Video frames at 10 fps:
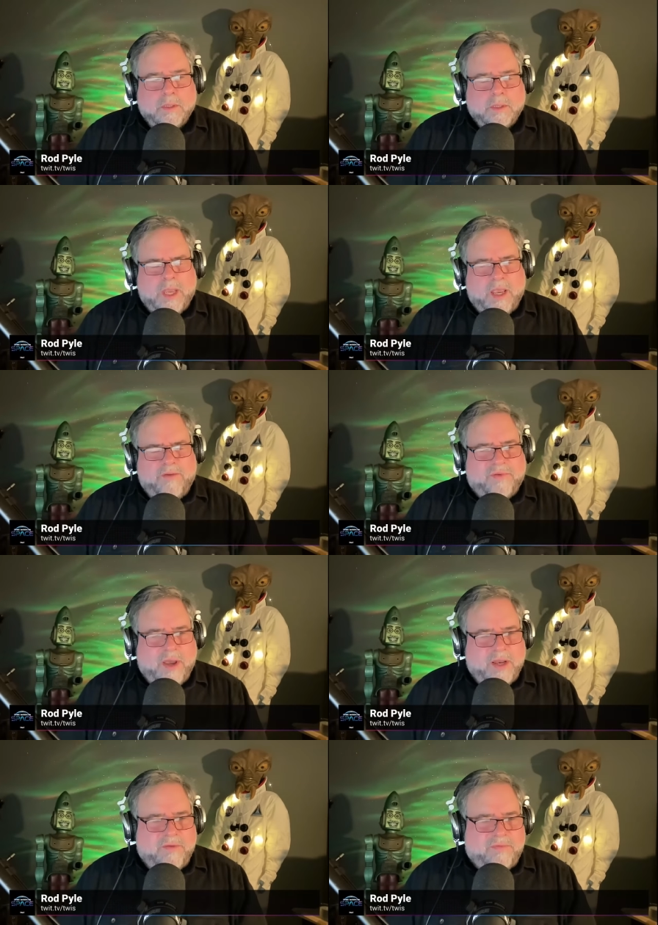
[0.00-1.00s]
And
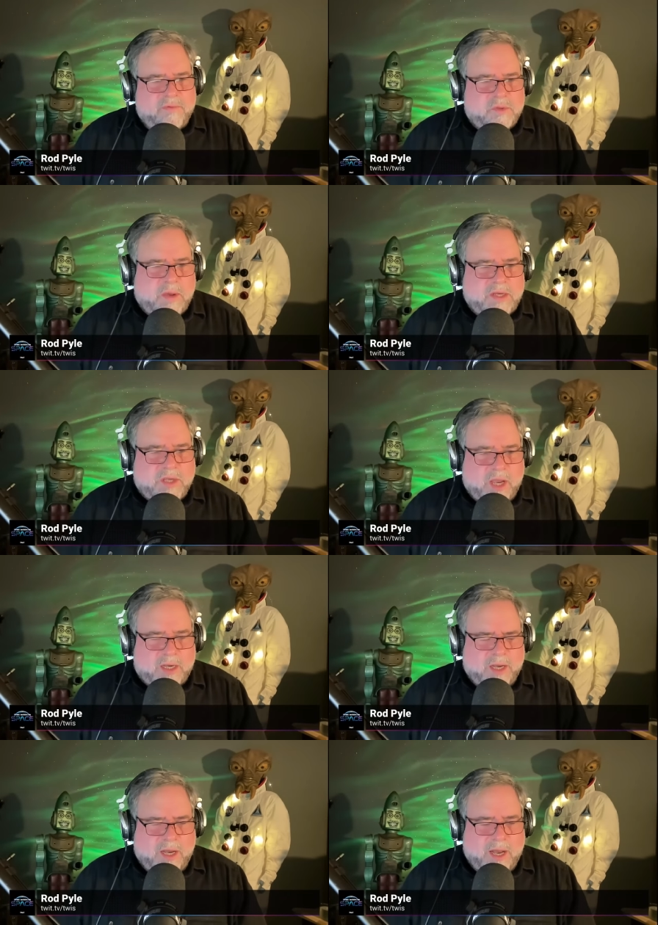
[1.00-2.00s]
finally, from
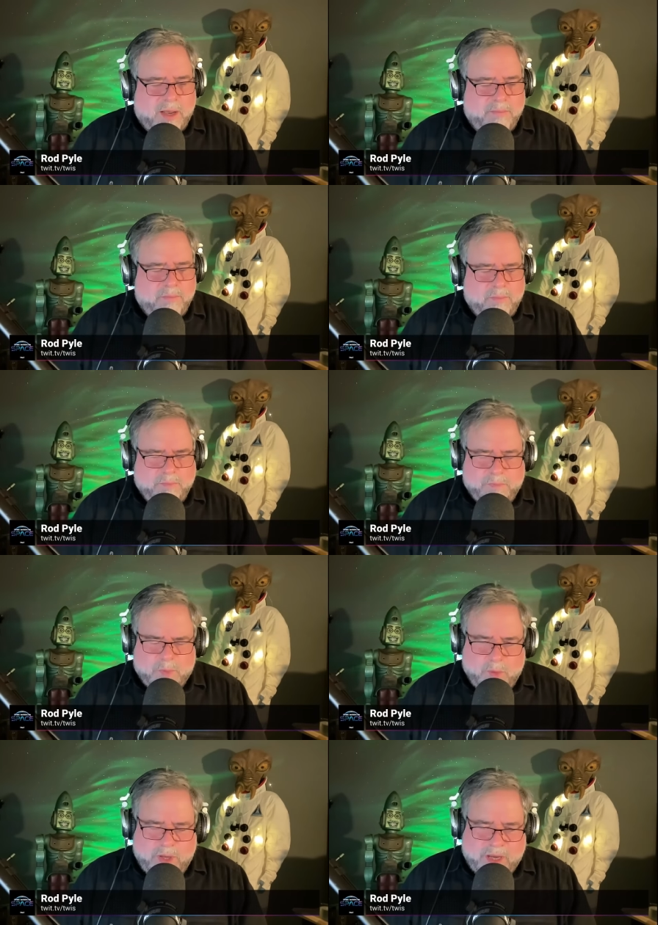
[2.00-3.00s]
space.com,
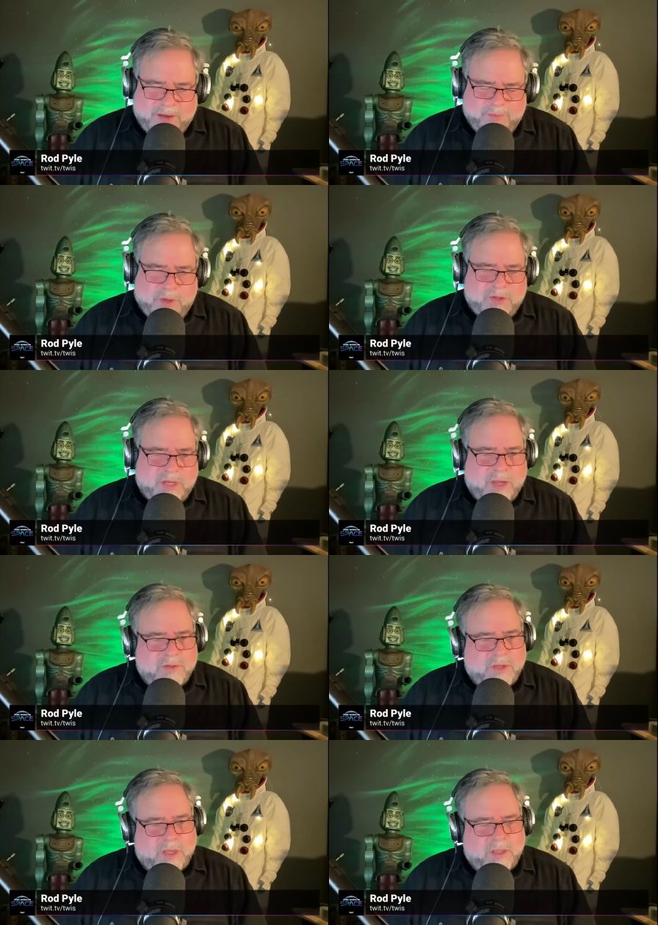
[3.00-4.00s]
we have what
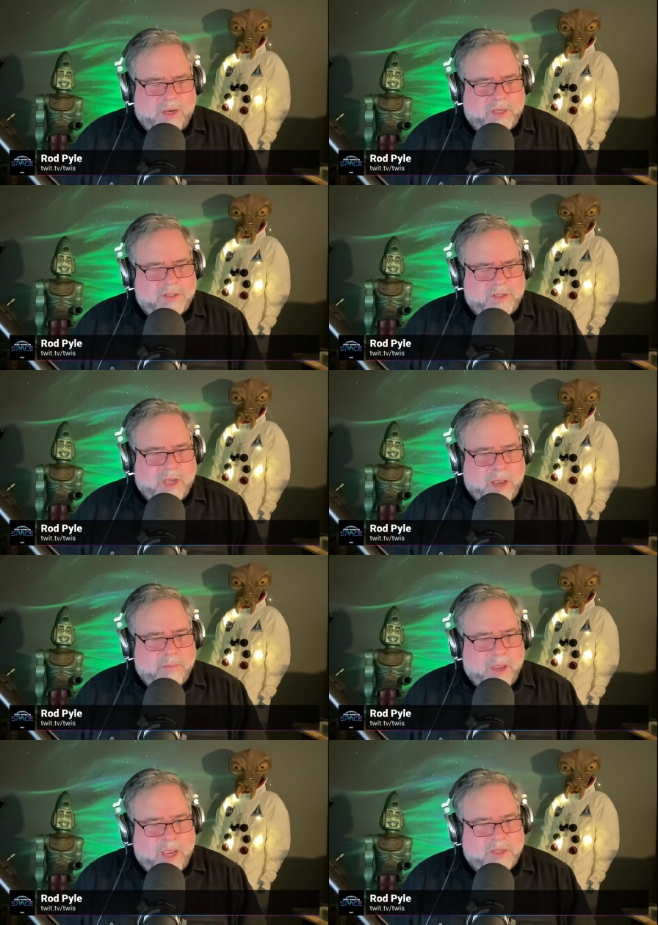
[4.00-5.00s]
sounds like the next
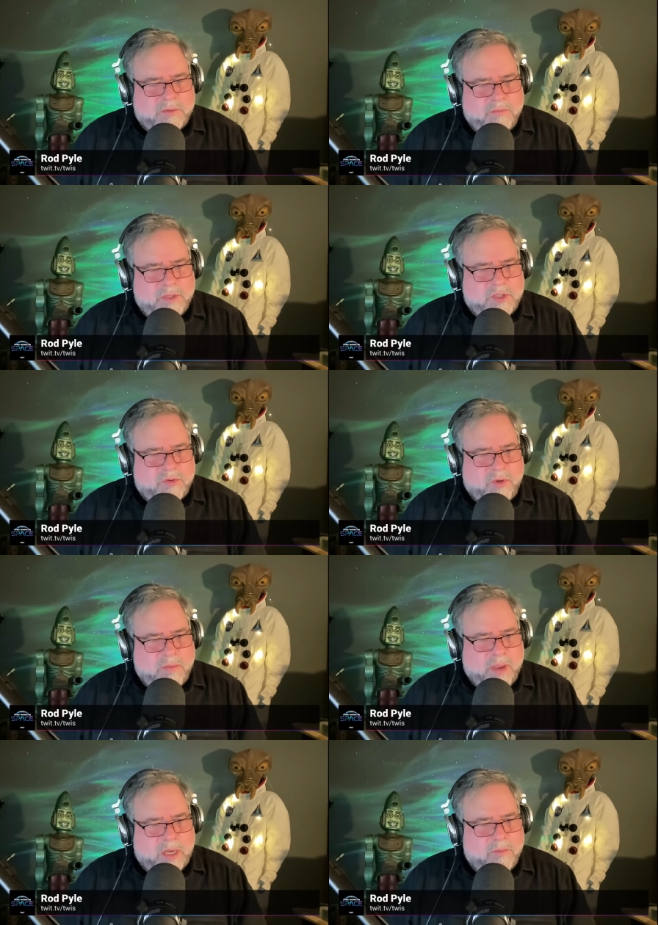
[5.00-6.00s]
Tom Hanks mystery
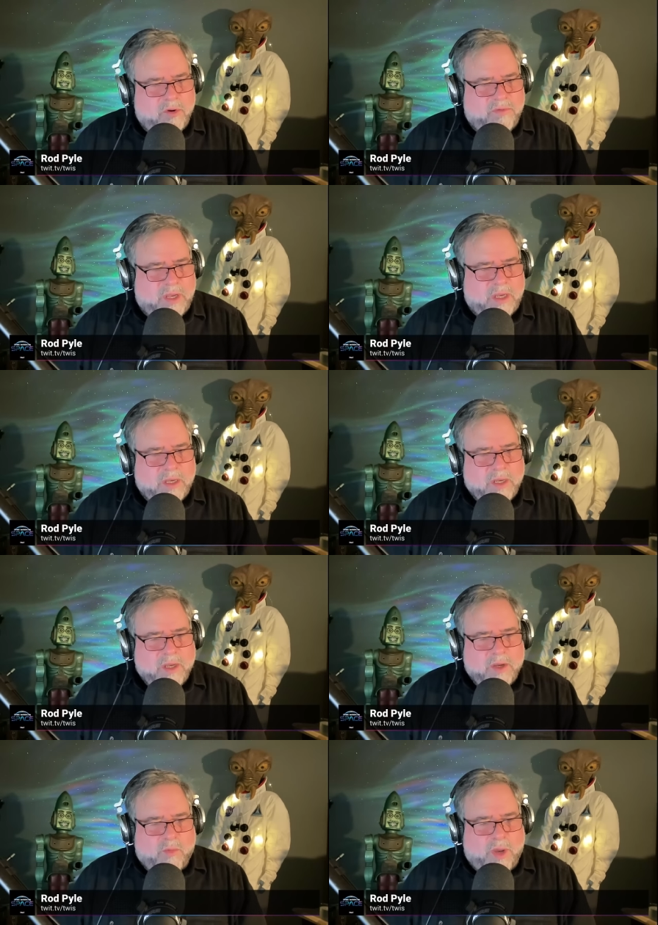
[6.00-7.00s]
mega movie,
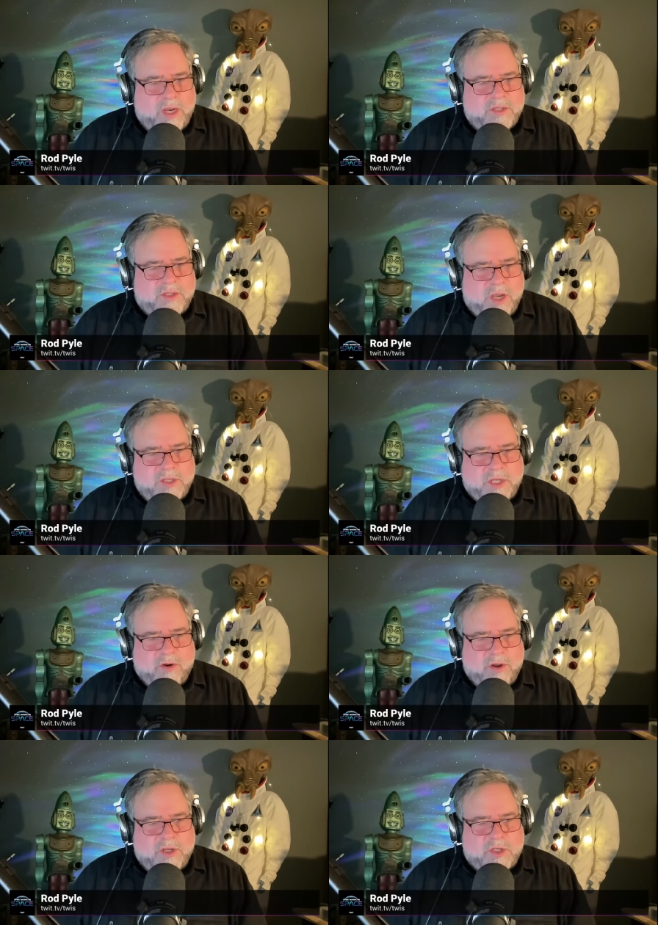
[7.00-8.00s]
Renaissance
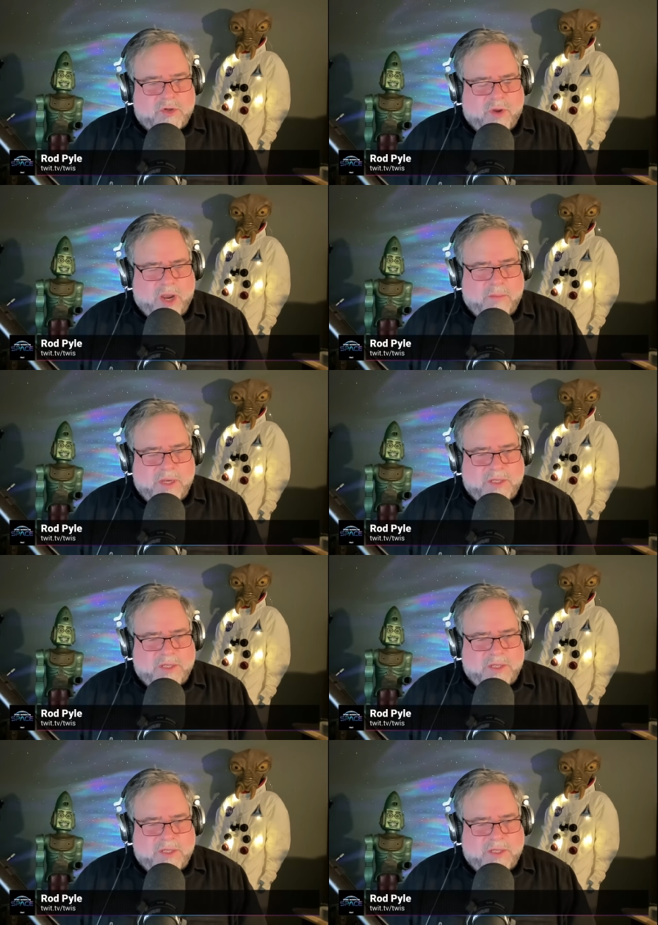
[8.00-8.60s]
era astronomy